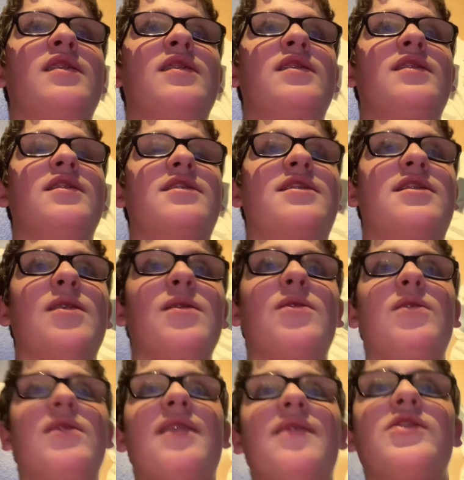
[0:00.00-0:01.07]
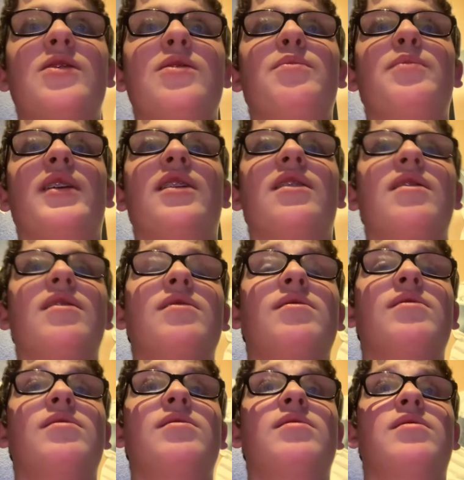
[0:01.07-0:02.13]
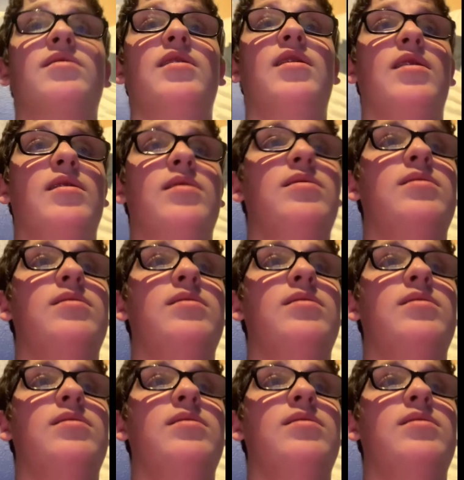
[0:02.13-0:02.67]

Does Stone Cold have his own beer? Oh.